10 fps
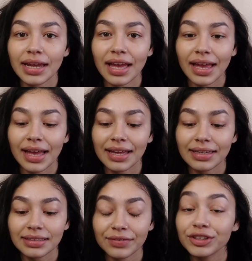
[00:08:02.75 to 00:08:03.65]

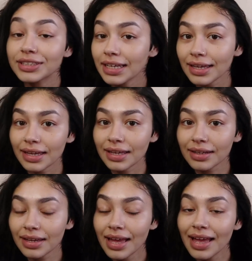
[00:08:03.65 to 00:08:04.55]
And if you
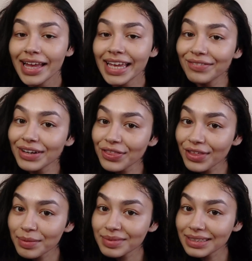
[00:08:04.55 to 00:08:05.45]
did, give it a
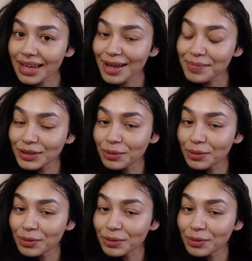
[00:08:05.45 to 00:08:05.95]
thumbs up.